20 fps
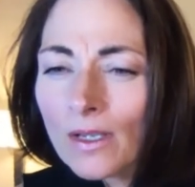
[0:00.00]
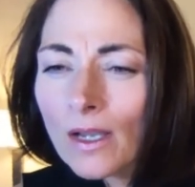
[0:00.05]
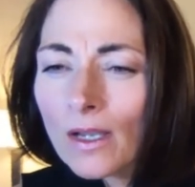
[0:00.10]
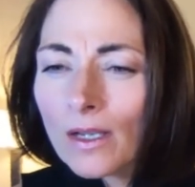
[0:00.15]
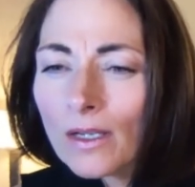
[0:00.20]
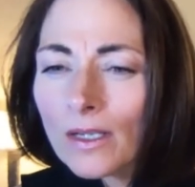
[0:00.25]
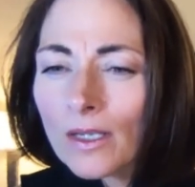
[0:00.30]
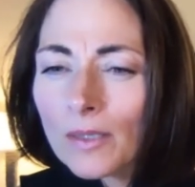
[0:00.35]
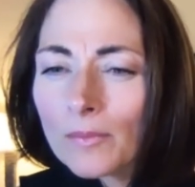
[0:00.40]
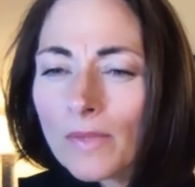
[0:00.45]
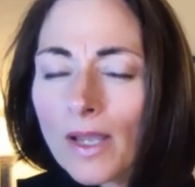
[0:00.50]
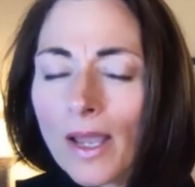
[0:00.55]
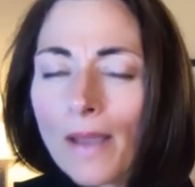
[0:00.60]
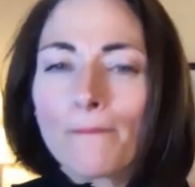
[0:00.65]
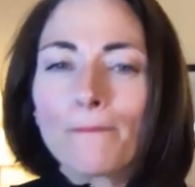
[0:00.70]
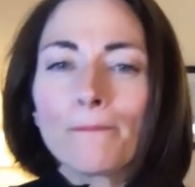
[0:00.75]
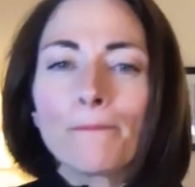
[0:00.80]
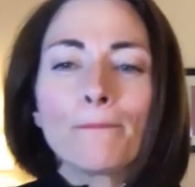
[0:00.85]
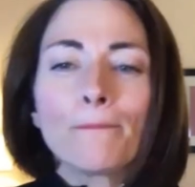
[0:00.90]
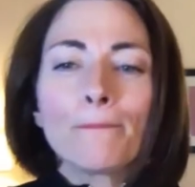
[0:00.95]
Um,
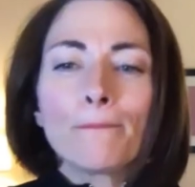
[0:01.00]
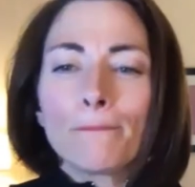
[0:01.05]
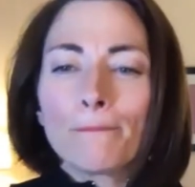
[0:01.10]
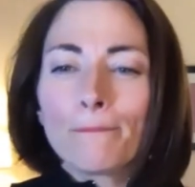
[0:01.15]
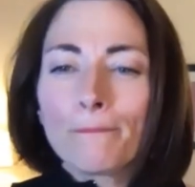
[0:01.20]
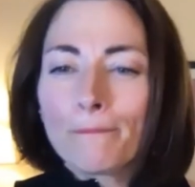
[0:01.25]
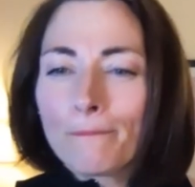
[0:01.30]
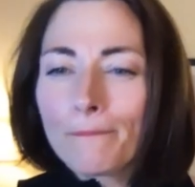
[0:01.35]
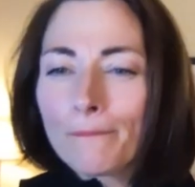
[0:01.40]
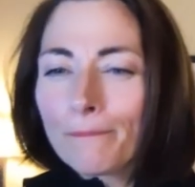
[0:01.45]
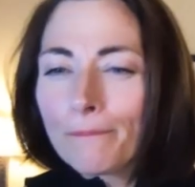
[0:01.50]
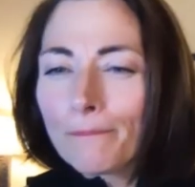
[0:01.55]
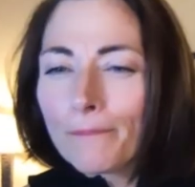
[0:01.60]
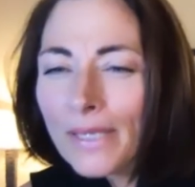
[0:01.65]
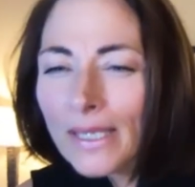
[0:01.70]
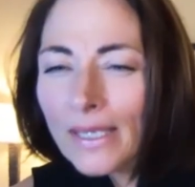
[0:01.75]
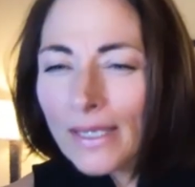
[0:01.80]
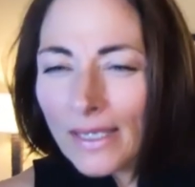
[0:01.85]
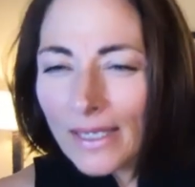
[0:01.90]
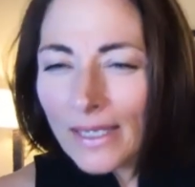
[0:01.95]

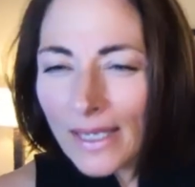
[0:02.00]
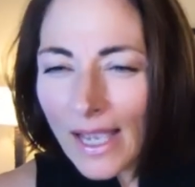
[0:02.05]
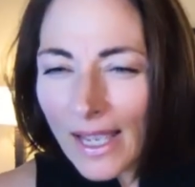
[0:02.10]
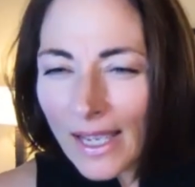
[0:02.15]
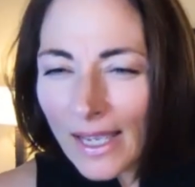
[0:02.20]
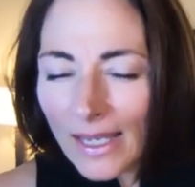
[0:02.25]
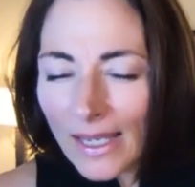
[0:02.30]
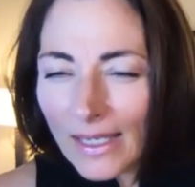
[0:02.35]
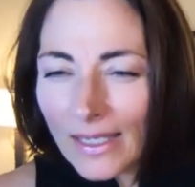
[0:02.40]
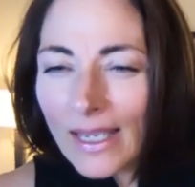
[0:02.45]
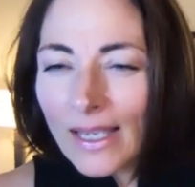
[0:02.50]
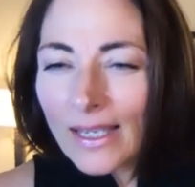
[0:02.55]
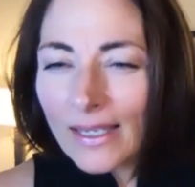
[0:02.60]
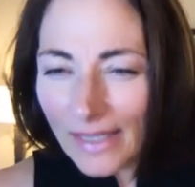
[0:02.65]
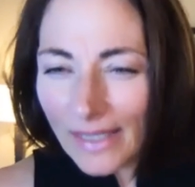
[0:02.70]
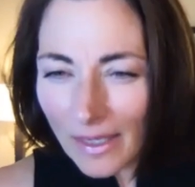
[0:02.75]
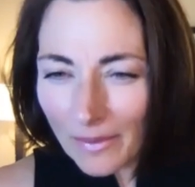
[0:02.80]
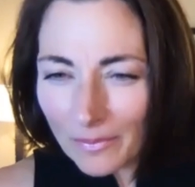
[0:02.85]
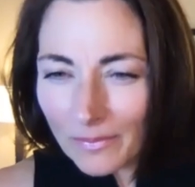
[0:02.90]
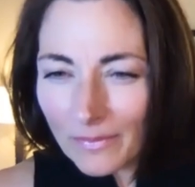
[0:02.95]
B A,
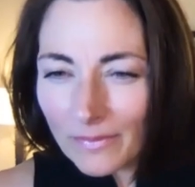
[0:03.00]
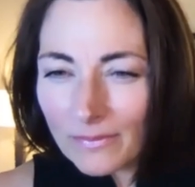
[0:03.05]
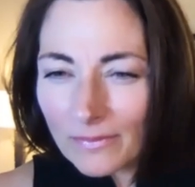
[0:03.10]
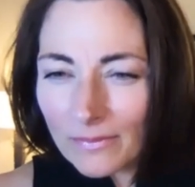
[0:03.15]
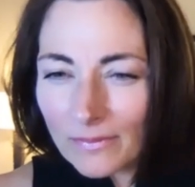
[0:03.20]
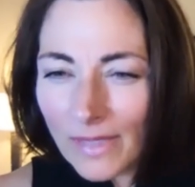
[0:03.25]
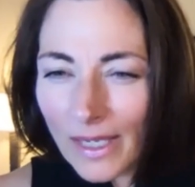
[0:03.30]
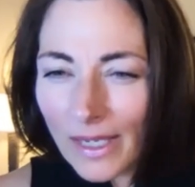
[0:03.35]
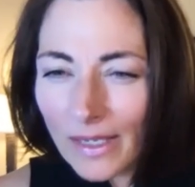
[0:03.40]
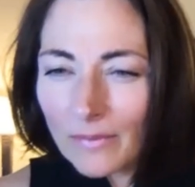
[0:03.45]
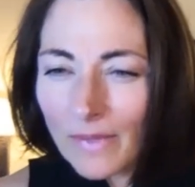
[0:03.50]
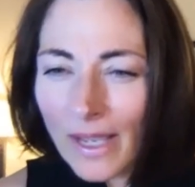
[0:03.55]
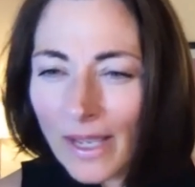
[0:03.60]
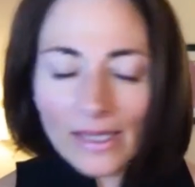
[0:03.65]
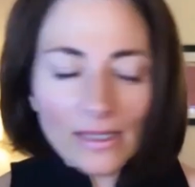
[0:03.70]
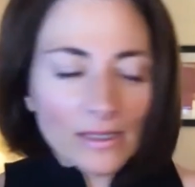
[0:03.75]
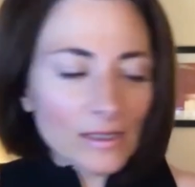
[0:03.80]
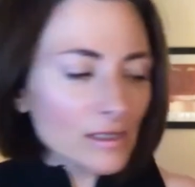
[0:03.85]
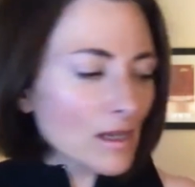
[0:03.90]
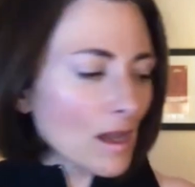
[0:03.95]
yep, um,
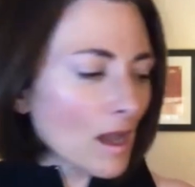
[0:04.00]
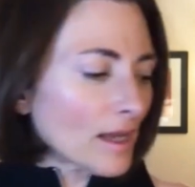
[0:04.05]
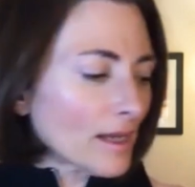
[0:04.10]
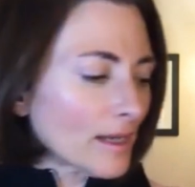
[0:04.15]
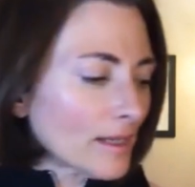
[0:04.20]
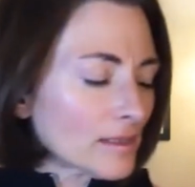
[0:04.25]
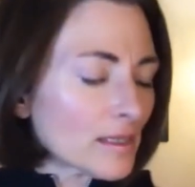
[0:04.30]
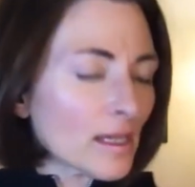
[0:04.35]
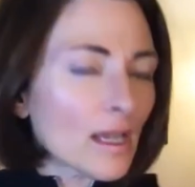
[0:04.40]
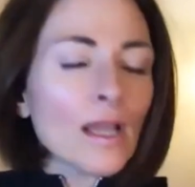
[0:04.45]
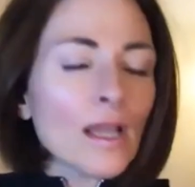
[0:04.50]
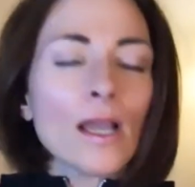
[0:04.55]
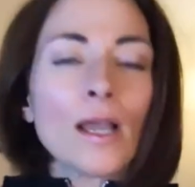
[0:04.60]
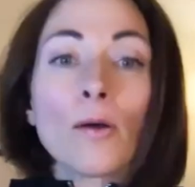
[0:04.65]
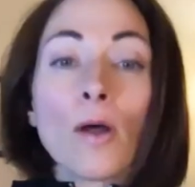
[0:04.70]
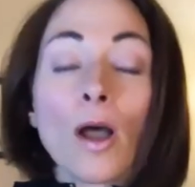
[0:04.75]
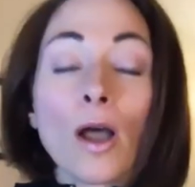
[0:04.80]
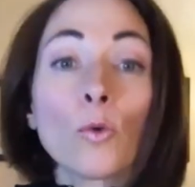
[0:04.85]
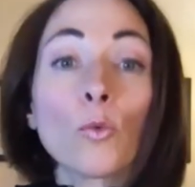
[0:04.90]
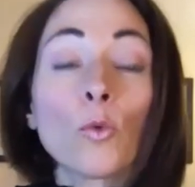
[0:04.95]
Hannah's got it.
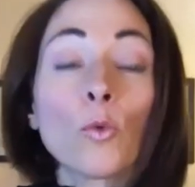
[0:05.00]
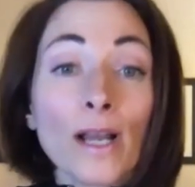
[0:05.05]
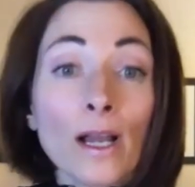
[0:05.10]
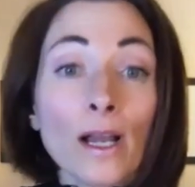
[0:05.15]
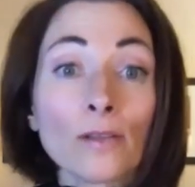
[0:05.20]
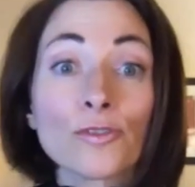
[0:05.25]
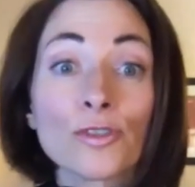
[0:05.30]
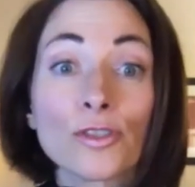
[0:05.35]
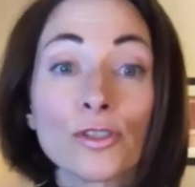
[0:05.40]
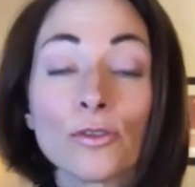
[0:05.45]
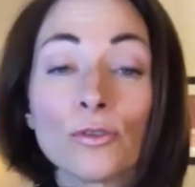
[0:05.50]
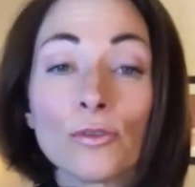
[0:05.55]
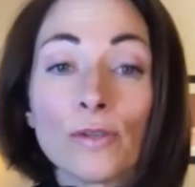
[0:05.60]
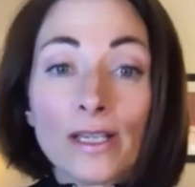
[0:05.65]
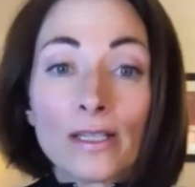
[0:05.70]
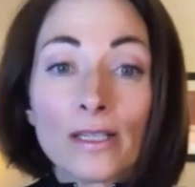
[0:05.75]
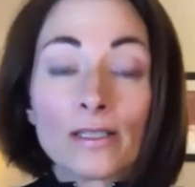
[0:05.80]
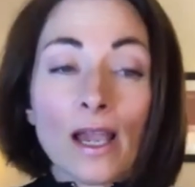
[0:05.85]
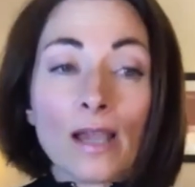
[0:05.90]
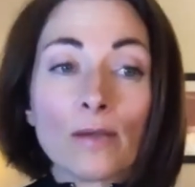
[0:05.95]
Uh, what I'll do
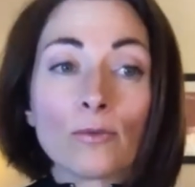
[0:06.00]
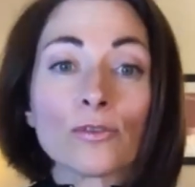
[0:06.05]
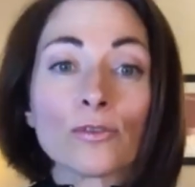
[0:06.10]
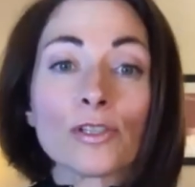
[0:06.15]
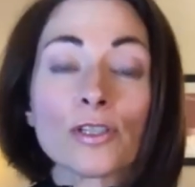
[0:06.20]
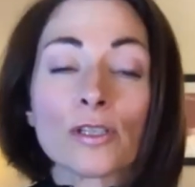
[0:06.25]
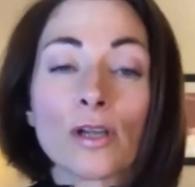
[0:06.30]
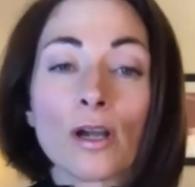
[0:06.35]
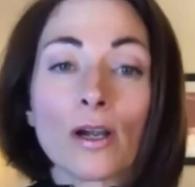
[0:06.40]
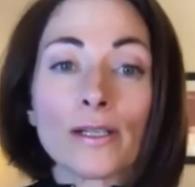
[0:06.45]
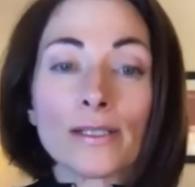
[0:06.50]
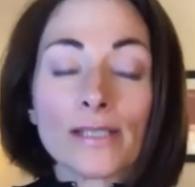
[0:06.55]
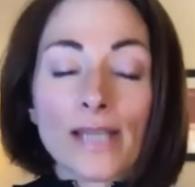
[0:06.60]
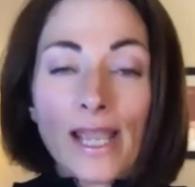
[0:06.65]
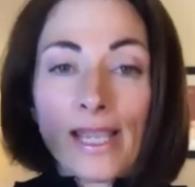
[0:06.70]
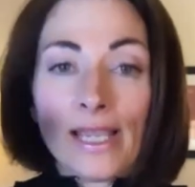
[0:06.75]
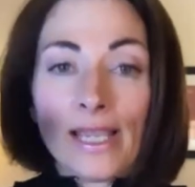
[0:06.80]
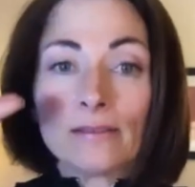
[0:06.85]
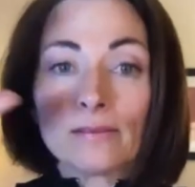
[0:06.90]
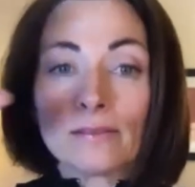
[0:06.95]
is I will start
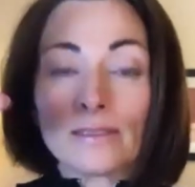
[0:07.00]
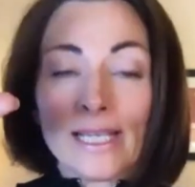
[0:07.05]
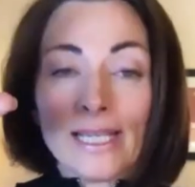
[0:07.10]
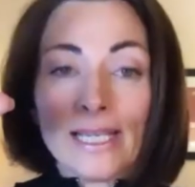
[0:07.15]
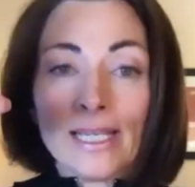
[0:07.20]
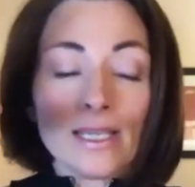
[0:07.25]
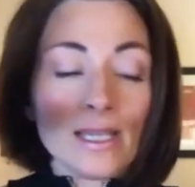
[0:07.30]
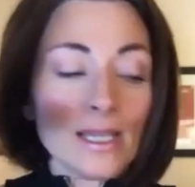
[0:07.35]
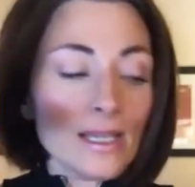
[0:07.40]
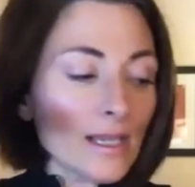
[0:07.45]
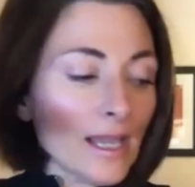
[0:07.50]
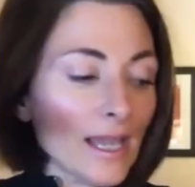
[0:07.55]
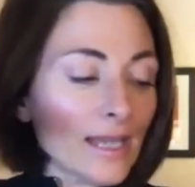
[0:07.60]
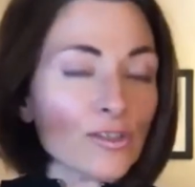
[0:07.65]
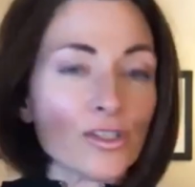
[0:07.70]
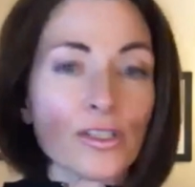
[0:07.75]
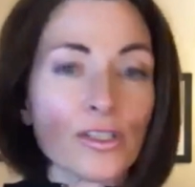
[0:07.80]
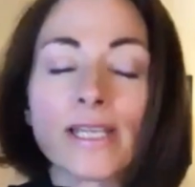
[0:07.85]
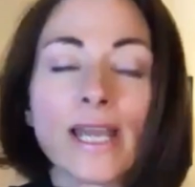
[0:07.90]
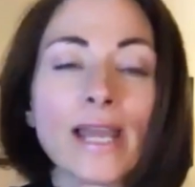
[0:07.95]
a link,
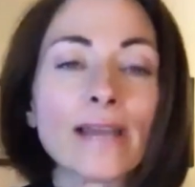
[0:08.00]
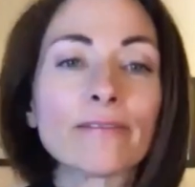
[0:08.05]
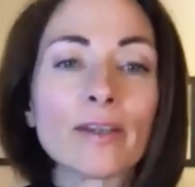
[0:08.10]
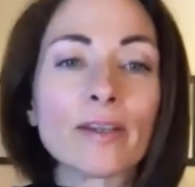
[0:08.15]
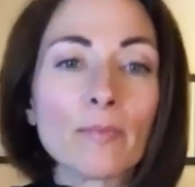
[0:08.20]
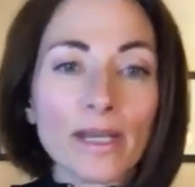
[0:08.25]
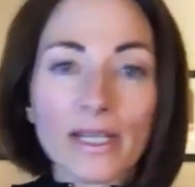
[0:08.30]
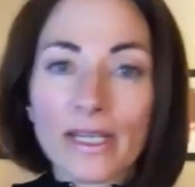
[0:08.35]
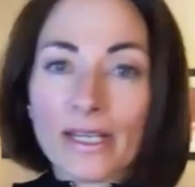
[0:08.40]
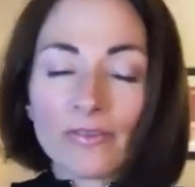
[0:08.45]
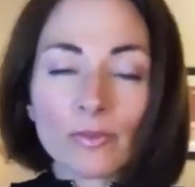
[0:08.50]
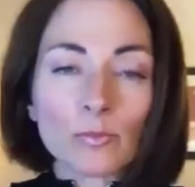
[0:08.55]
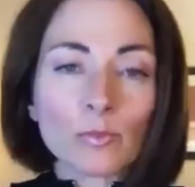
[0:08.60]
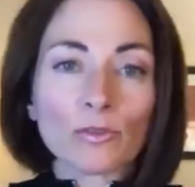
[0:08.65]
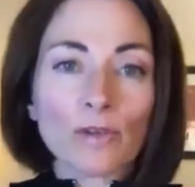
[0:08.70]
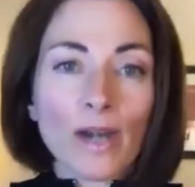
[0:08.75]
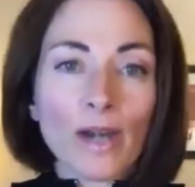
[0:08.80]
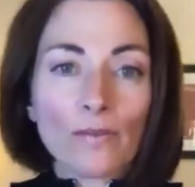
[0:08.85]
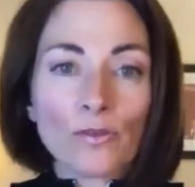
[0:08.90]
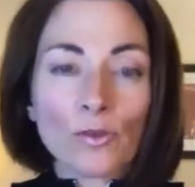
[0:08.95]
and just everybody from
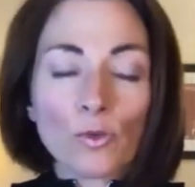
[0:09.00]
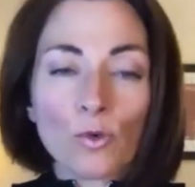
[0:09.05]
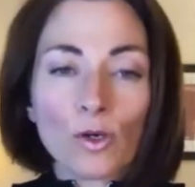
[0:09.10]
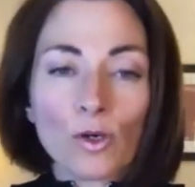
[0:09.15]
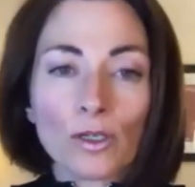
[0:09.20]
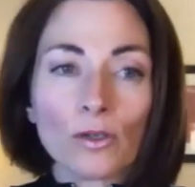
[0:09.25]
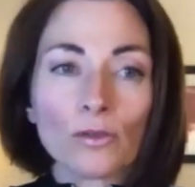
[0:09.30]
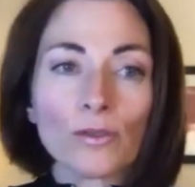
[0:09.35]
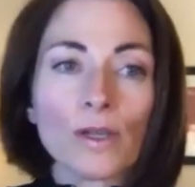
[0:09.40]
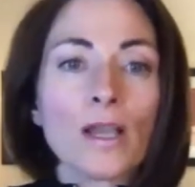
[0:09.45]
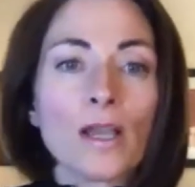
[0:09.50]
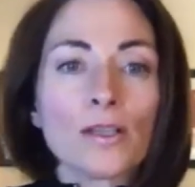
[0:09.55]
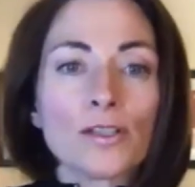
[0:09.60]
around the world,